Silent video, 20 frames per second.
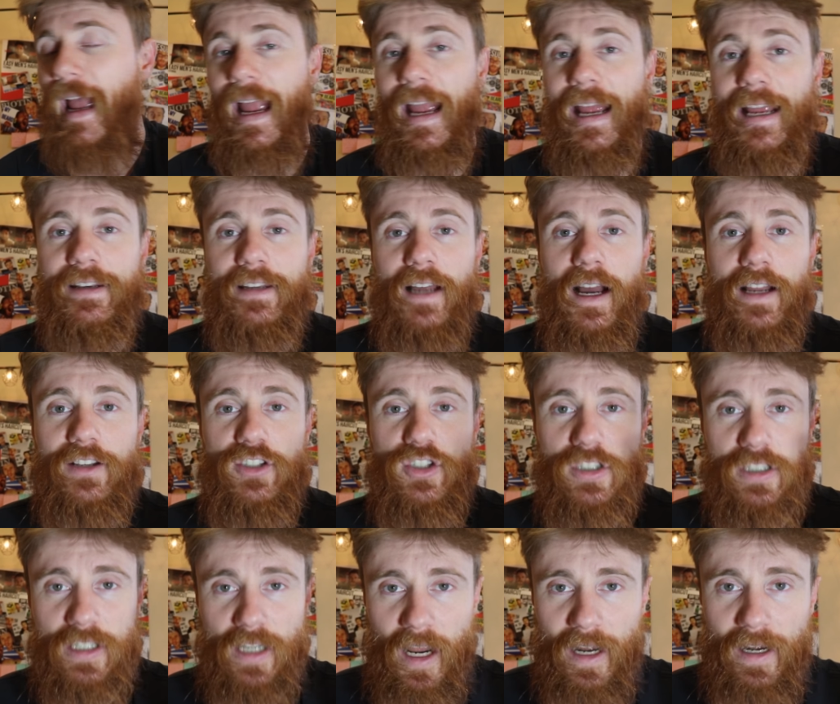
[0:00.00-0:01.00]
And
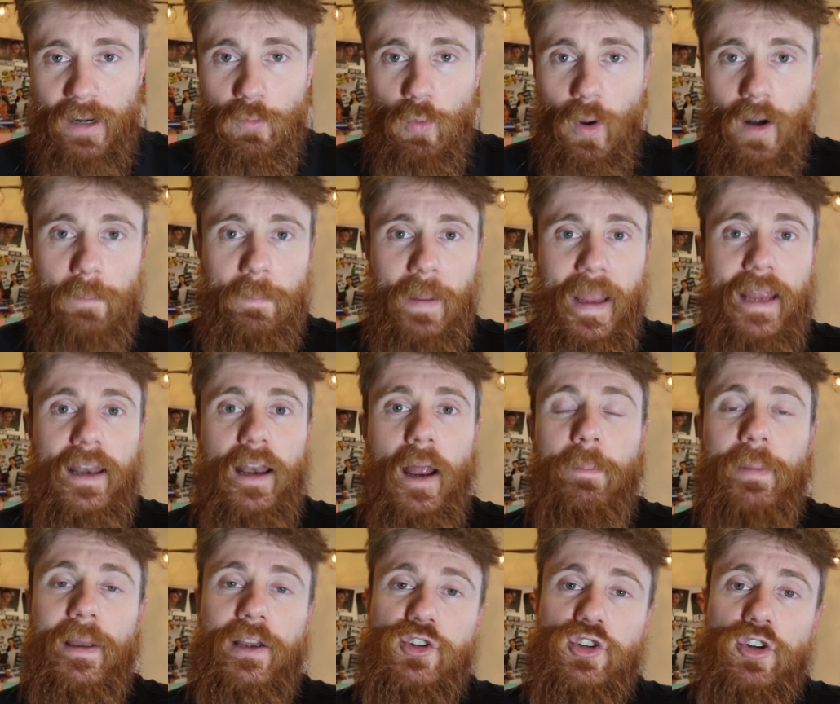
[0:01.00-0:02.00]
just to kind of want to paint
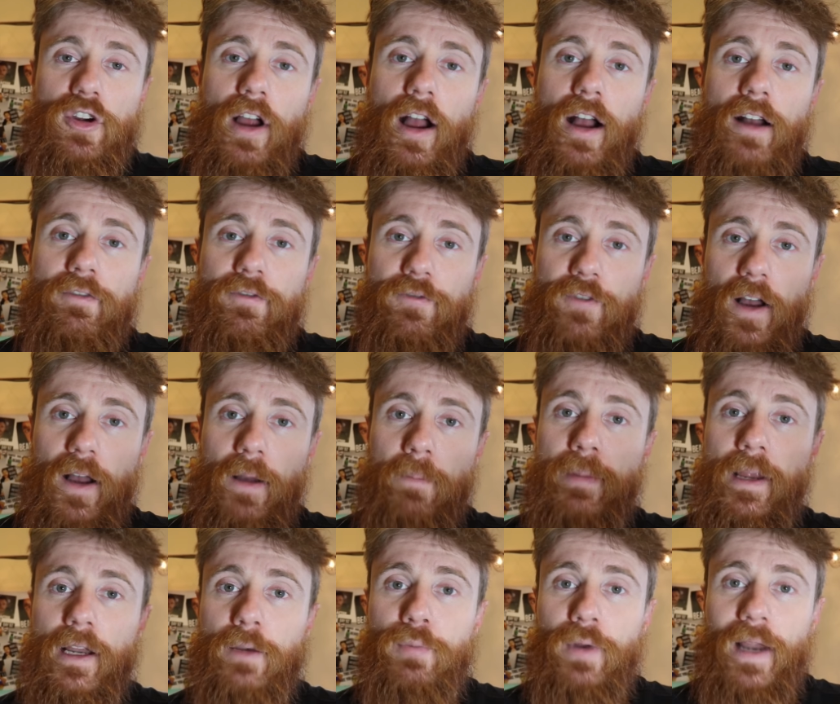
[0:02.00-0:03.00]
a picture of
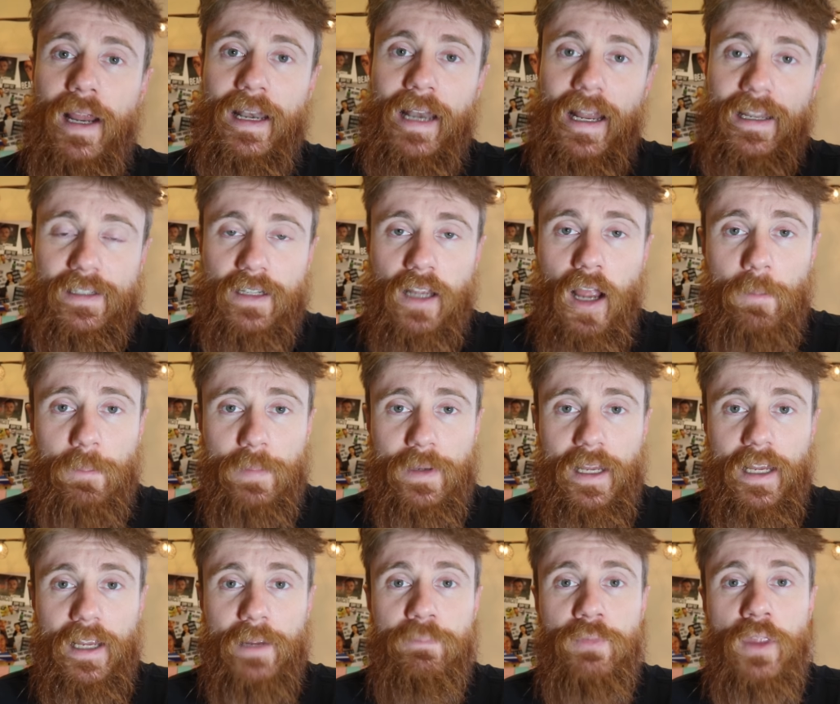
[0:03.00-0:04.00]
Beardbrand as a
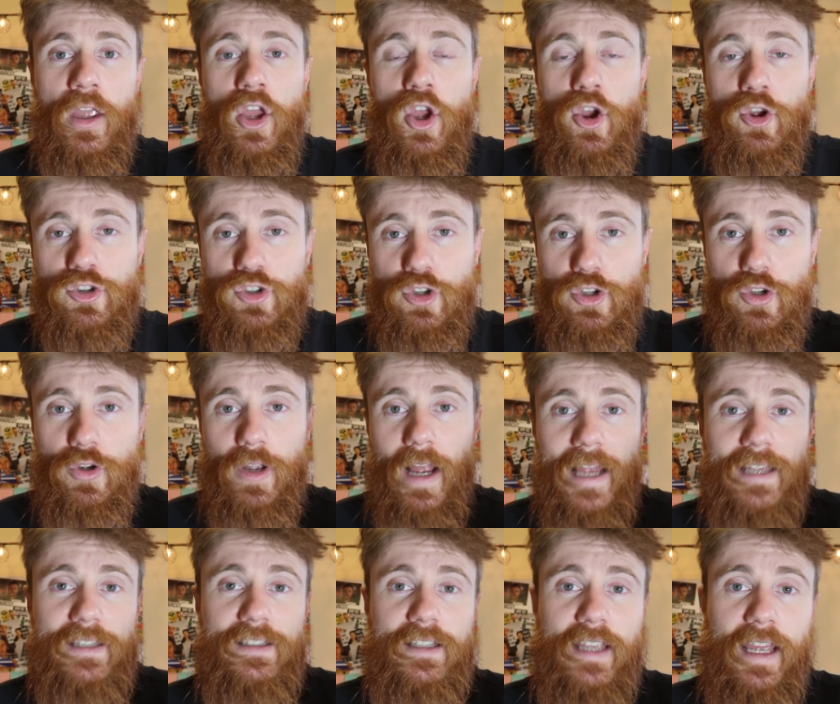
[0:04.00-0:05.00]
company so you
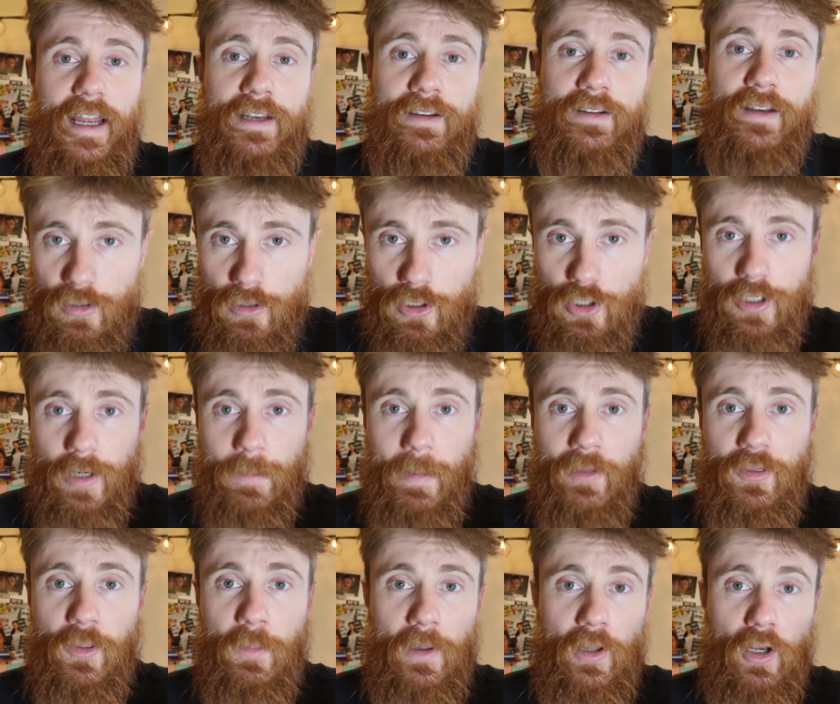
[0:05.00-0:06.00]
guys can learn
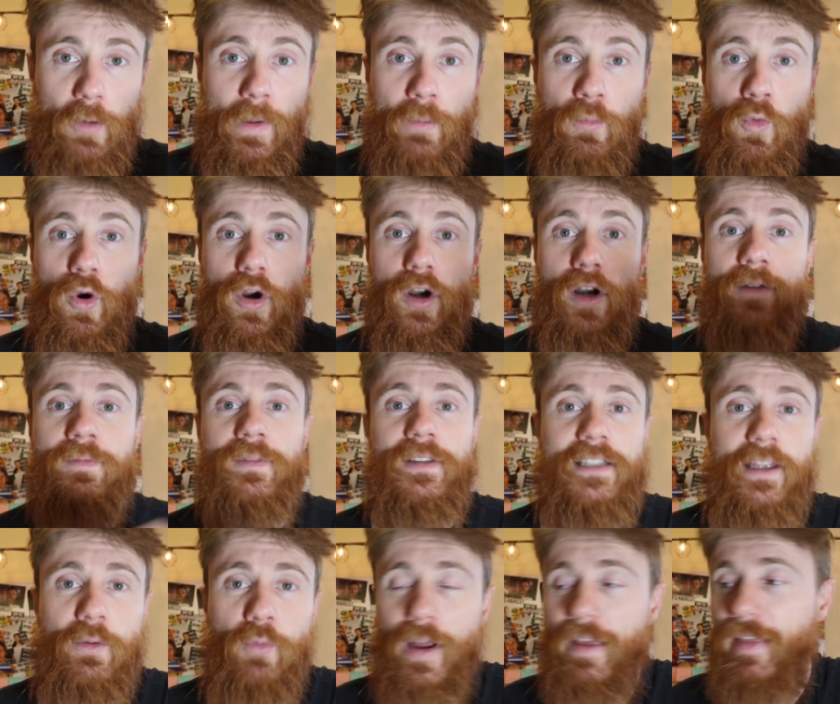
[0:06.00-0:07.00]
about them a little bit more the
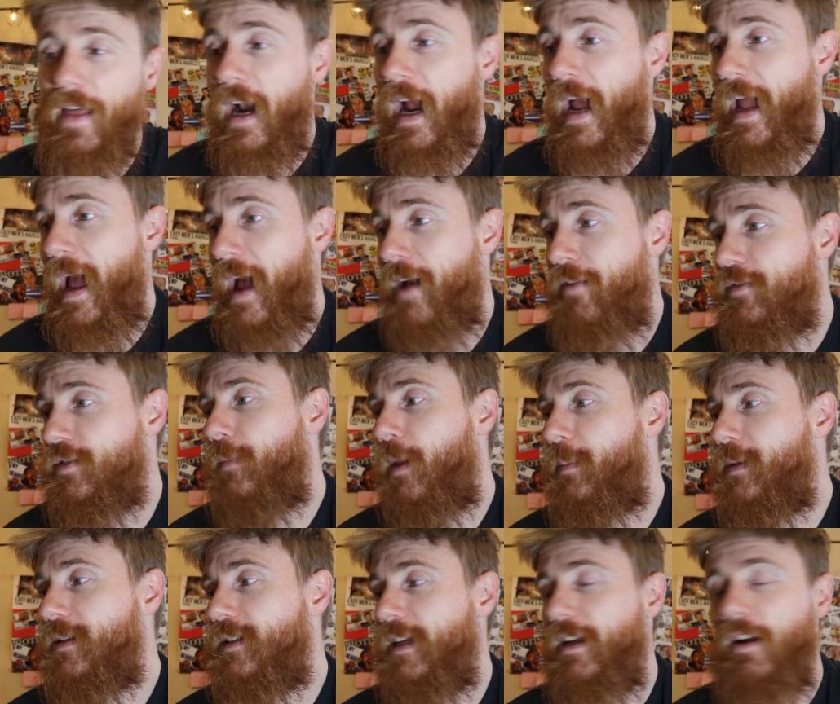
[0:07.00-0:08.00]
same way that I have.
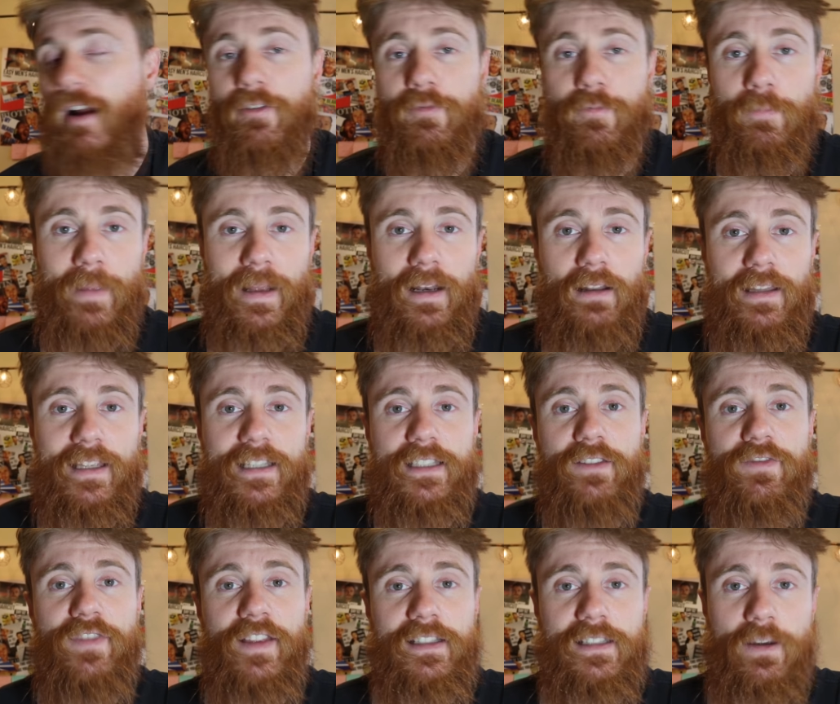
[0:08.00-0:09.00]
Let me see here. I've made a
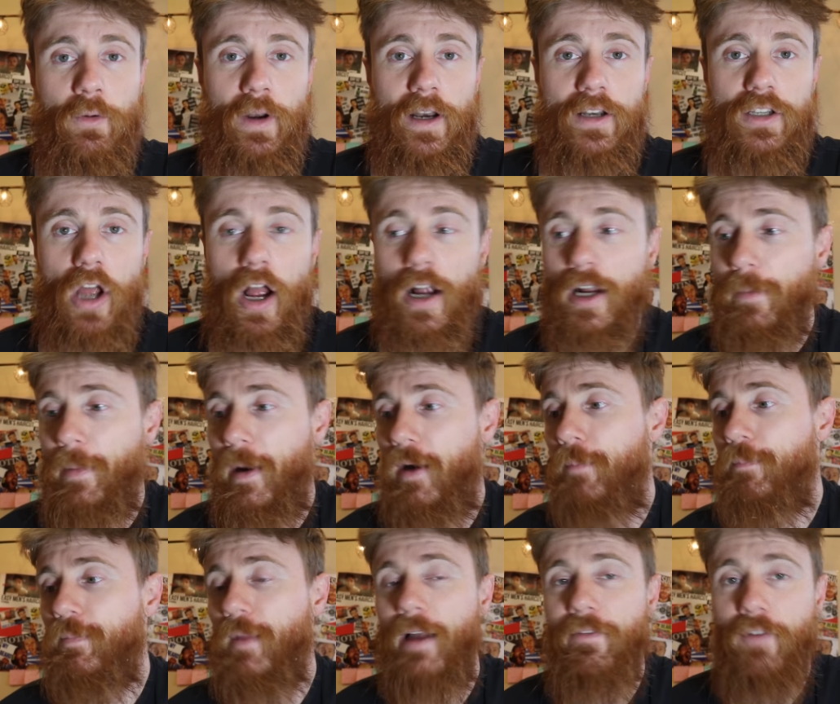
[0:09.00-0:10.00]
list of things I want to talk about.